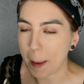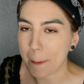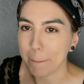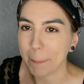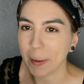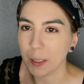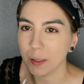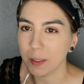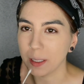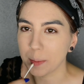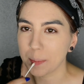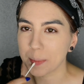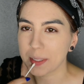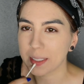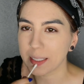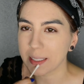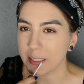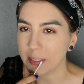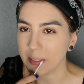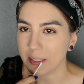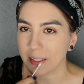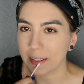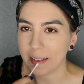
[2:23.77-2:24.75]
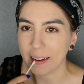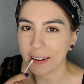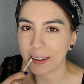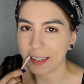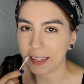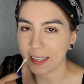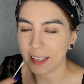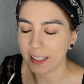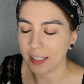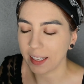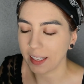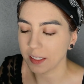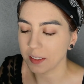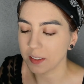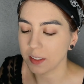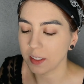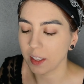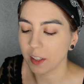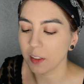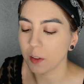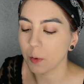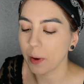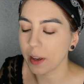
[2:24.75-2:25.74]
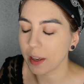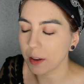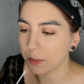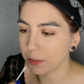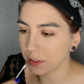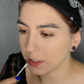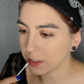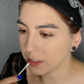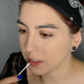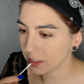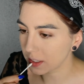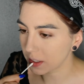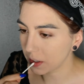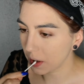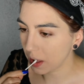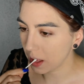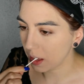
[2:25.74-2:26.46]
my lips because I can't stand the way it feels.